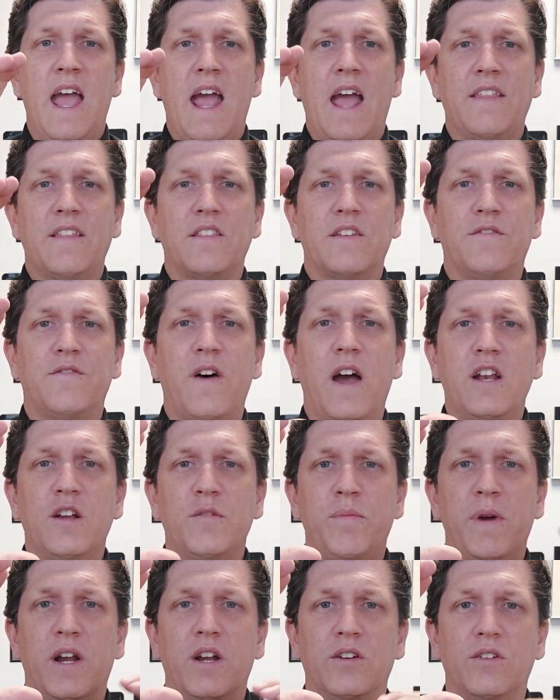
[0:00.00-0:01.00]
And then the
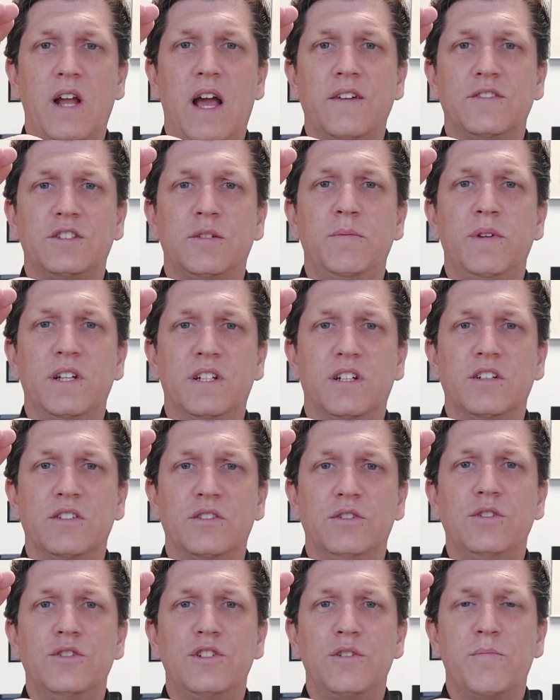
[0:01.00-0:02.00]
final paragraph should be a
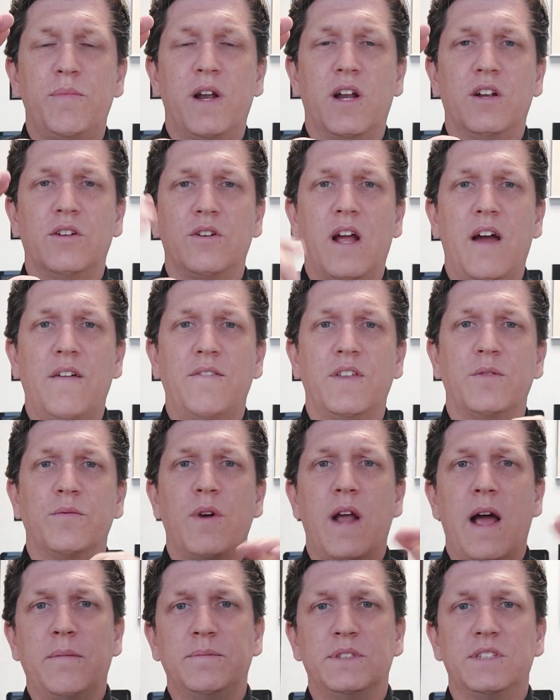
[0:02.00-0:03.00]
conclusion paragraph that
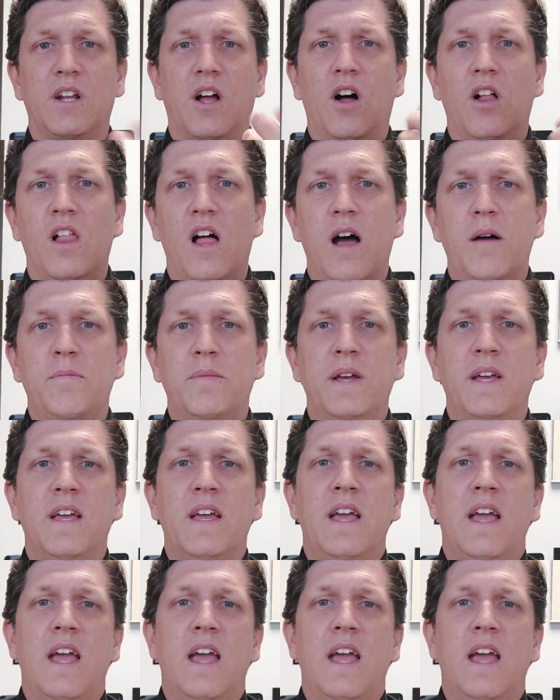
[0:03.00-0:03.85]
wraps it all up